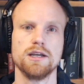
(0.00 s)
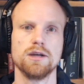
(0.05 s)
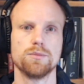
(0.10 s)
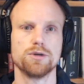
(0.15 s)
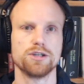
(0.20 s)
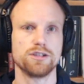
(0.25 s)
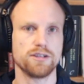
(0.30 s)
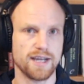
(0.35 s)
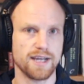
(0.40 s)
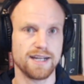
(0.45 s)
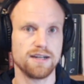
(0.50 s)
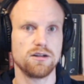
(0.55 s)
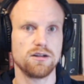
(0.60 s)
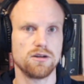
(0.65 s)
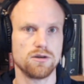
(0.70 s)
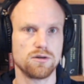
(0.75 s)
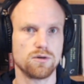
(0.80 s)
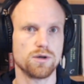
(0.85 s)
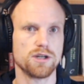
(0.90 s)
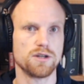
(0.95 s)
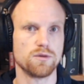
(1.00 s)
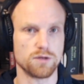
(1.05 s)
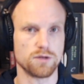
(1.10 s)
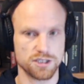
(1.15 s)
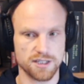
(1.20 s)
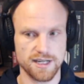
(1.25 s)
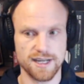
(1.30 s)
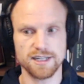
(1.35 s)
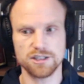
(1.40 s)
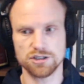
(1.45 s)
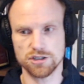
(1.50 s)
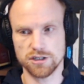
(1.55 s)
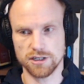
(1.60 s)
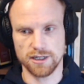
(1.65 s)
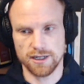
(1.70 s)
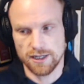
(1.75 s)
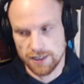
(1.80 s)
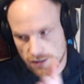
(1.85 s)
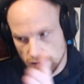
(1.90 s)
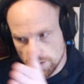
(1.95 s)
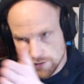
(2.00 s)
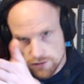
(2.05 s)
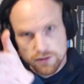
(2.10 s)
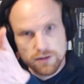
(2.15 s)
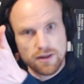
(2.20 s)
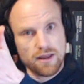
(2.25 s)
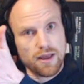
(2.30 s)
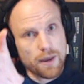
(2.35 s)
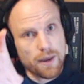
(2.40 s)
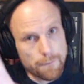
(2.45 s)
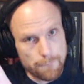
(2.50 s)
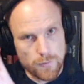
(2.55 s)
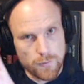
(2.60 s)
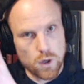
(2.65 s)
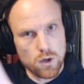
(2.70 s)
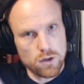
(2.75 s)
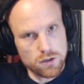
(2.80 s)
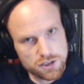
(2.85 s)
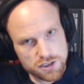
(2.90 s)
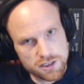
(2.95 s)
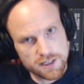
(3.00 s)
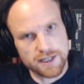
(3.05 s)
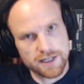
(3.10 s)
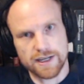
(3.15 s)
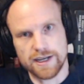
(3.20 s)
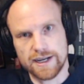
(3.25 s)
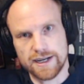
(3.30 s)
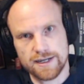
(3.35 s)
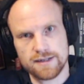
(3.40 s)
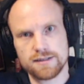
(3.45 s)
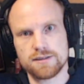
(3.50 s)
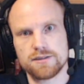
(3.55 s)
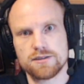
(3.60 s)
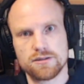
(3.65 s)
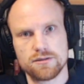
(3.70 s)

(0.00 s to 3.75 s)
But the analog one was actually like a box that I had